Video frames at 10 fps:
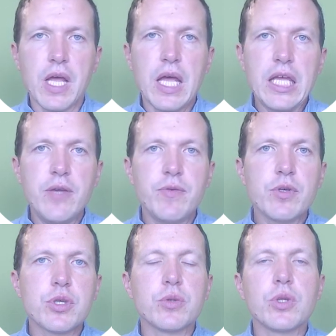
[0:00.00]
If you
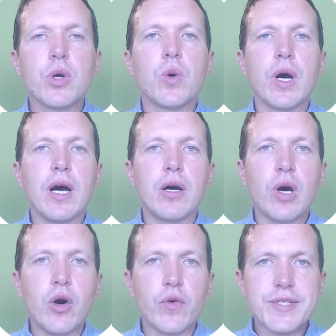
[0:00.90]
don't know
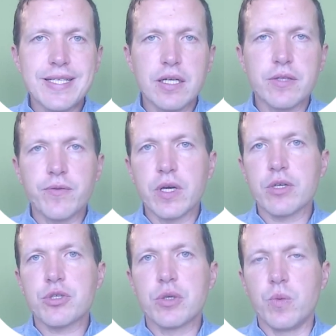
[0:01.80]
how offset
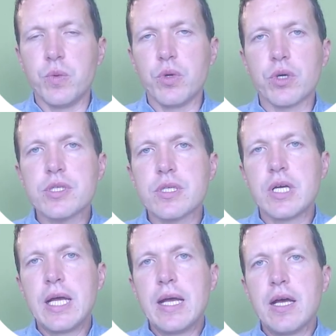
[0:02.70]
function works,
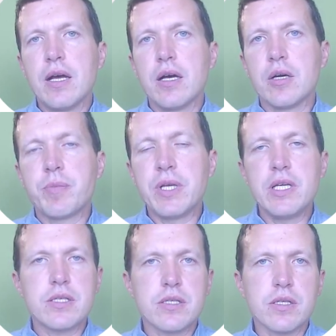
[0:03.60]

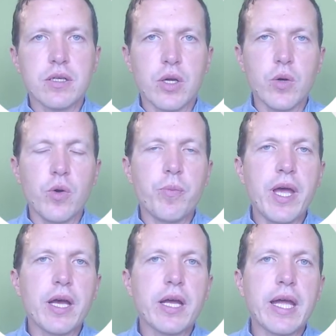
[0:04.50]
please go
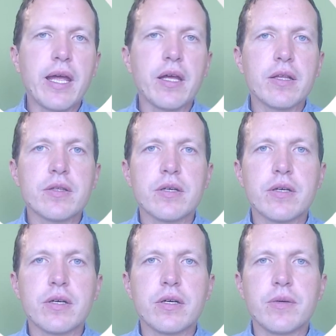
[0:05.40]
back and
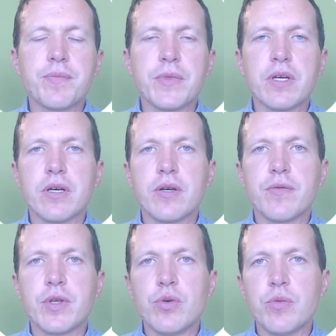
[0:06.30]

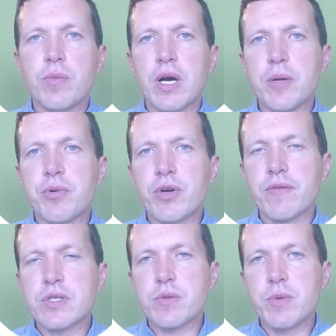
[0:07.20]
view my
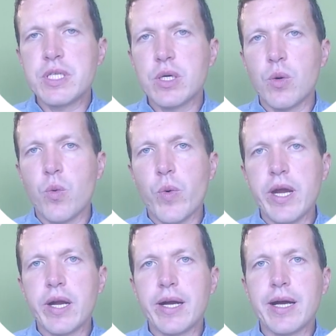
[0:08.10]
previous video
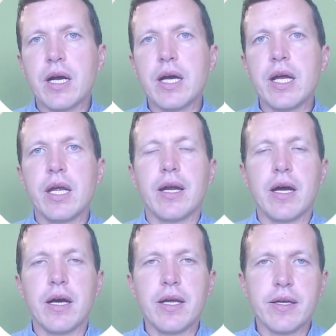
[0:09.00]
where
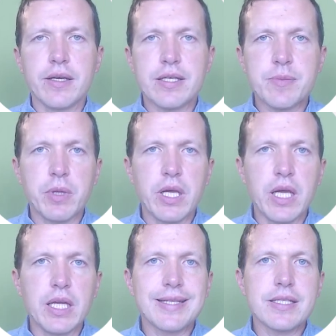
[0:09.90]
I
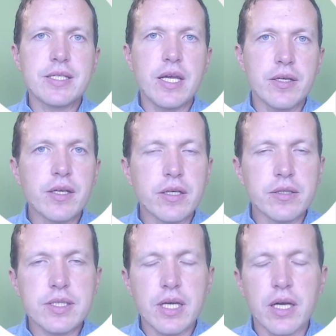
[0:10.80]
explain
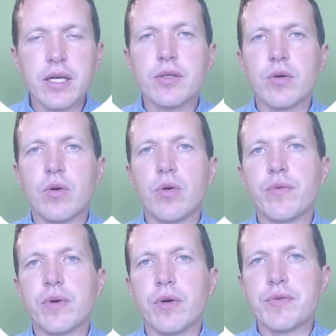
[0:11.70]
technical side
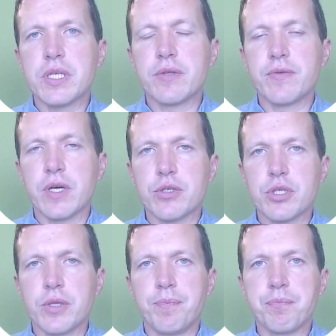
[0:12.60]
of offset
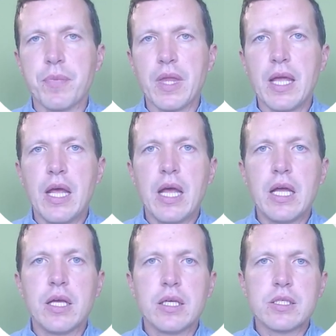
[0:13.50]
function.
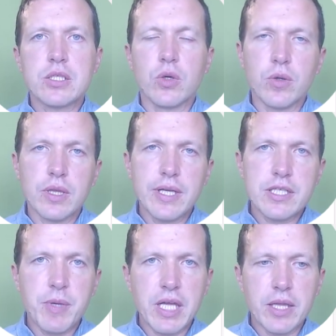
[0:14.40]
So let's
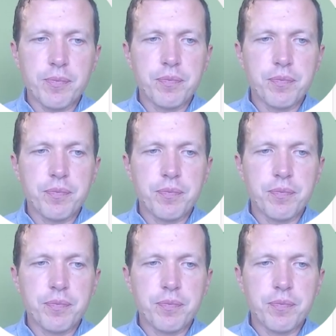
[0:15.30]
begin.